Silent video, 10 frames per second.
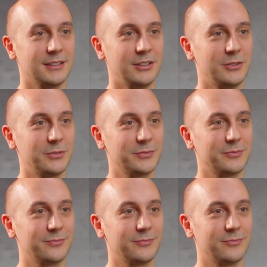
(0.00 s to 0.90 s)

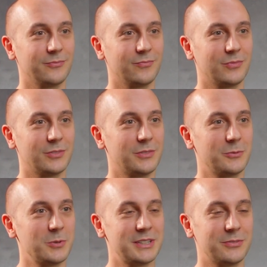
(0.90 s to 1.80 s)

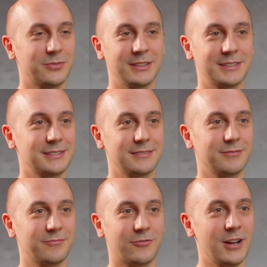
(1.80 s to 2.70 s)
with different
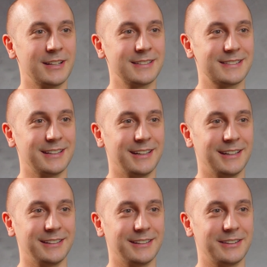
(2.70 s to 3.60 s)
friends, and
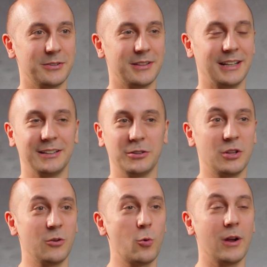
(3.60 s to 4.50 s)
then
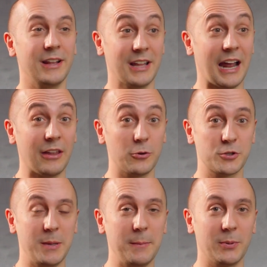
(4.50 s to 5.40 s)
who are
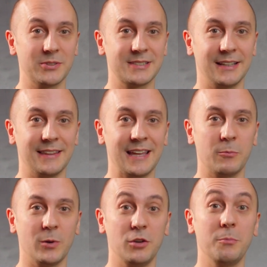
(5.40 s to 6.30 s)
those people still
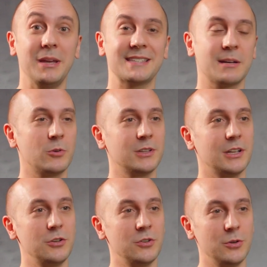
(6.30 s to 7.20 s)
them when you meet someone
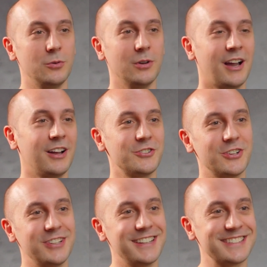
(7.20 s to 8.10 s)
that you knew
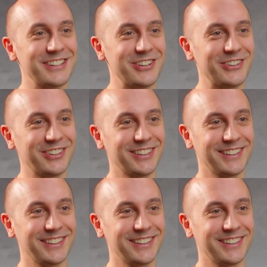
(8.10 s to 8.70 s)
100 years ago?